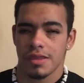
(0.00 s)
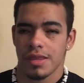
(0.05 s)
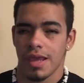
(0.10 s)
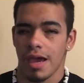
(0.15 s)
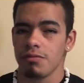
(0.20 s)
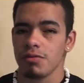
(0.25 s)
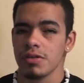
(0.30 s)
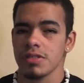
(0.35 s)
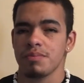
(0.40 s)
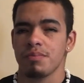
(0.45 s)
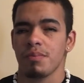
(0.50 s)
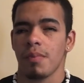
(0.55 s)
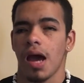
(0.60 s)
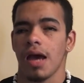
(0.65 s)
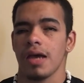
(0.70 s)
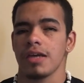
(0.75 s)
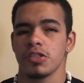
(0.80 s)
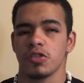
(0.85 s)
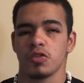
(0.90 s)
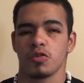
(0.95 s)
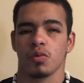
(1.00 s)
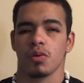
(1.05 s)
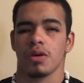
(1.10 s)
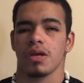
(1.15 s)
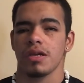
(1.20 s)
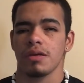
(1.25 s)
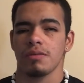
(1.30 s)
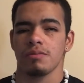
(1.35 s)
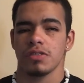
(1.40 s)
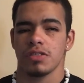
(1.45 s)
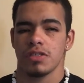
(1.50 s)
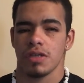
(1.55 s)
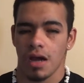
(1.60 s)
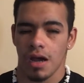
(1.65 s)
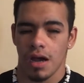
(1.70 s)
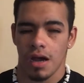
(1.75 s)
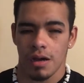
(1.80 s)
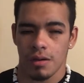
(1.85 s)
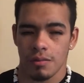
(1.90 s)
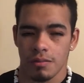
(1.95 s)
That was my dream
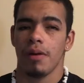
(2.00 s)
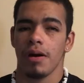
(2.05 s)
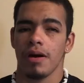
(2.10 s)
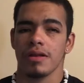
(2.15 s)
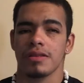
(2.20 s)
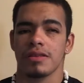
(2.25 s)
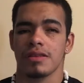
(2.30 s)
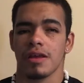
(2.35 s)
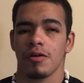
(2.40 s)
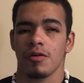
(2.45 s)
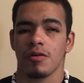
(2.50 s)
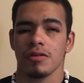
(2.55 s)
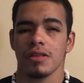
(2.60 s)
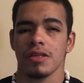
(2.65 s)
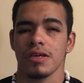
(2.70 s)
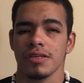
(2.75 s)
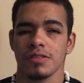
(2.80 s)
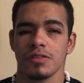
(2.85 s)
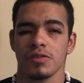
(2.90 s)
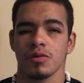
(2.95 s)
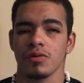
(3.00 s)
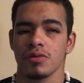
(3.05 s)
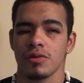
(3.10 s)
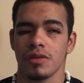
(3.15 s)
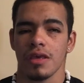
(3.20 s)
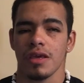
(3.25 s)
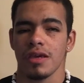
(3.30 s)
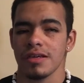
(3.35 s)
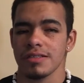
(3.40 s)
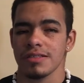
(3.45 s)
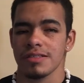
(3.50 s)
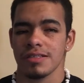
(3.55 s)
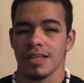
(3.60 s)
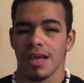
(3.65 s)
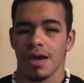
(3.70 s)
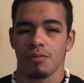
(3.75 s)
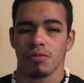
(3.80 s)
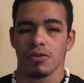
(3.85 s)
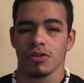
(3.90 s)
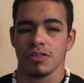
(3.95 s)
job. But the only two things
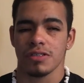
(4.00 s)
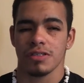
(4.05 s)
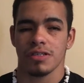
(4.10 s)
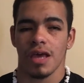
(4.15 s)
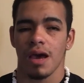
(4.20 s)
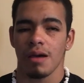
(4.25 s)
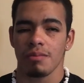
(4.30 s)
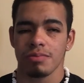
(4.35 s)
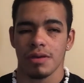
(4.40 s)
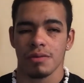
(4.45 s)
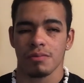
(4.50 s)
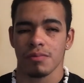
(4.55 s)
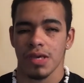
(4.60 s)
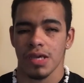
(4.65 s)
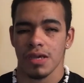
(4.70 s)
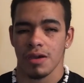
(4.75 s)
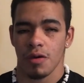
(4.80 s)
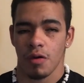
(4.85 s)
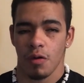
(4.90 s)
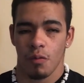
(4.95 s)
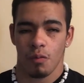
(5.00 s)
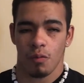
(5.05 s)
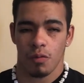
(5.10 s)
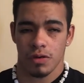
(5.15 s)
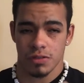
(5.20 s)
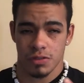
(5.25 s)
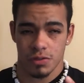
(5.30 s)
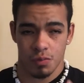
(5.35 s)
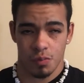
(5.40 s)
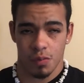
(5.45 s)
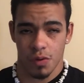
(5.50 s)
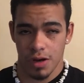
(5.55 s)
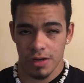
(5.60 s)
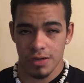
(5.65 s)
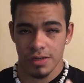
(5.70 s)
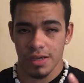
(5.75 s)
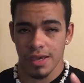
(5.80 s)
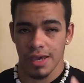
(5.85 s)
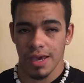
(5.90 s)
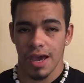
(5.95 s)
that were stopping me was
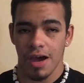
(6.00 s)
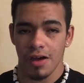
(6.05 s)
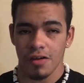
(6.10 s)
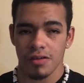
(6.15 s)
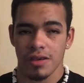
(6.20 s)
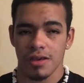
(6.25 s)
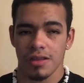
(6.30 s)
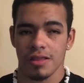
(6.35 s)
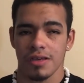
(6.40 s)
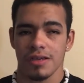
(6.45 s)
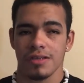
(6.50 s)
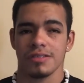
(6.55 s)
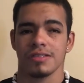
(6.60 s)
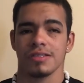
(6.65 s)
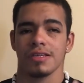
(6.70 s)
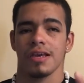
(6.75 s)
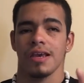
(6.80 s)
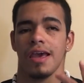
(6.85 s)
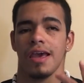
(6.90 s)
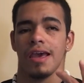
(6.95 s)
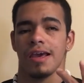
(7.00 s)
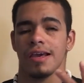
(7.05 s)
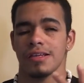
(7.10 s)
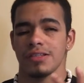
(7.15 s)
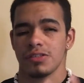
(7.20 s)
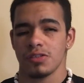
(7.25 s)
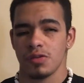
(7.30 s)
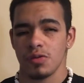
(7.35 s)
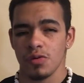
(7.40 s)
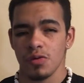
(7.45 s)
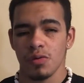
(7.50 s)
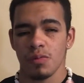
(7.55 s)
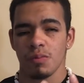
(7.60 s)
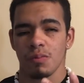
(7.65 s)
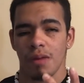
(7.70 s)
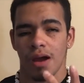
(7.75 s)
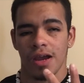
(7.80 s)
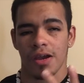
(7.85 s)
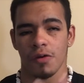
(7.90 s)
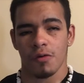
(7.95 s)
one, calculus, and two,
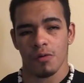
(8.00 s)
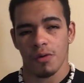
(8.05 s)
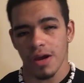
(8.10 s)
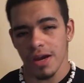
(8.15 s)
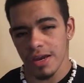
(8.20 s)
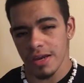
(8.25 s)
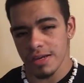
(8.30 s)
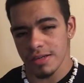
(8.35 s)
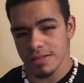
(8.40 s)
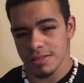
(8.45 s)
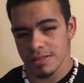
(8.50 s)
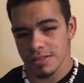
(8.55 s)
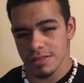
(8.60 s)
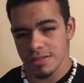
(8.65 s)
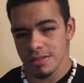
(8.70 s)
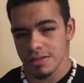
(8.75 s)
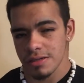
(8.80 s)
my grades.